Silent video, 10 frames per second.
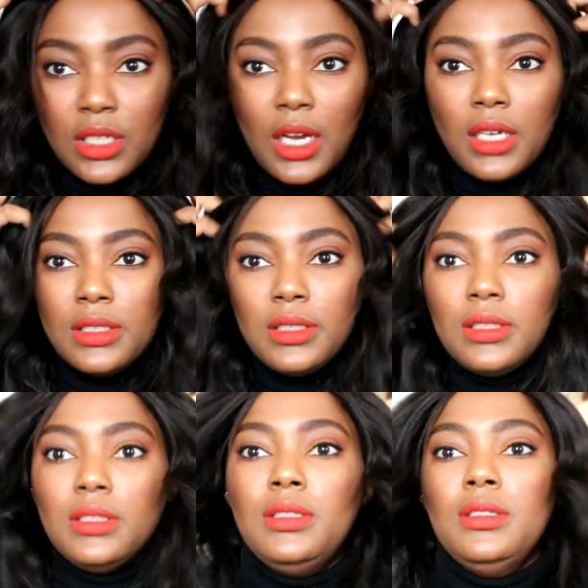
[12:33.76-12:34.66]

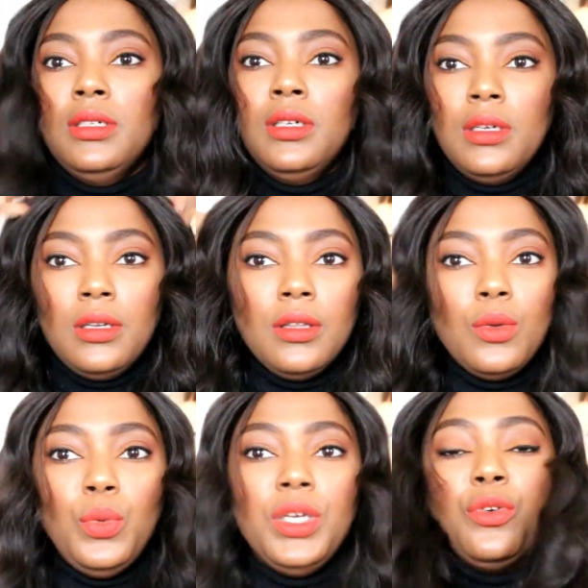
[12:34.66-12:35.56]
guys, the
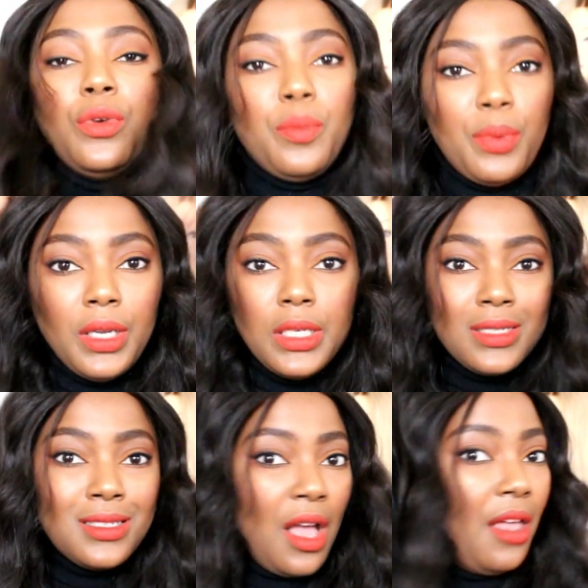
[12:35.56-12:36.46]
wig grip
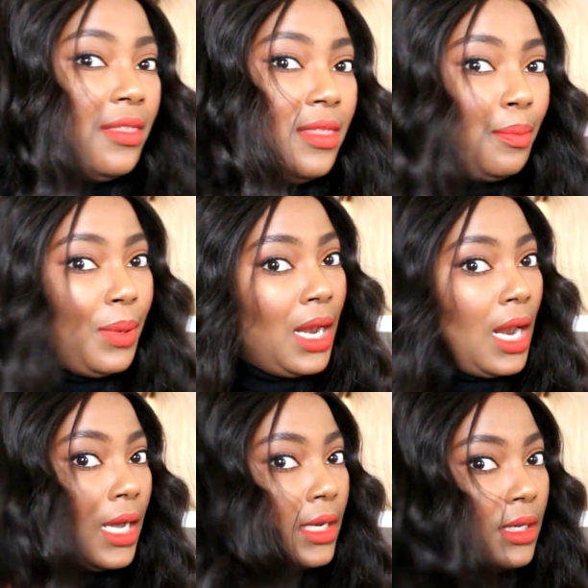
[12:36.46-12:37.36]
is the
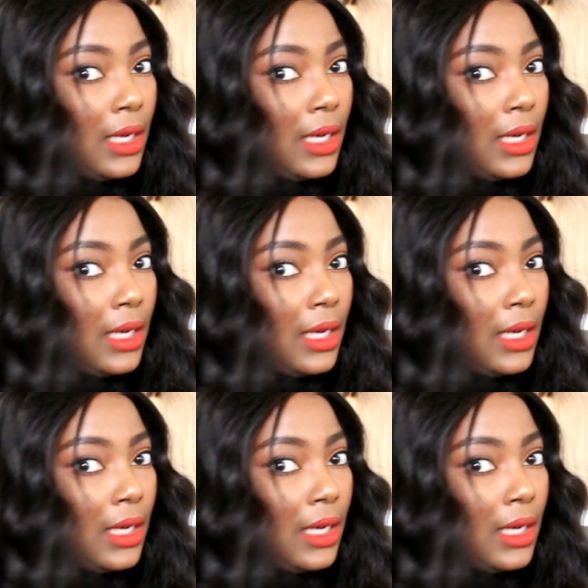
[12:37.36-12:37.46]
plug.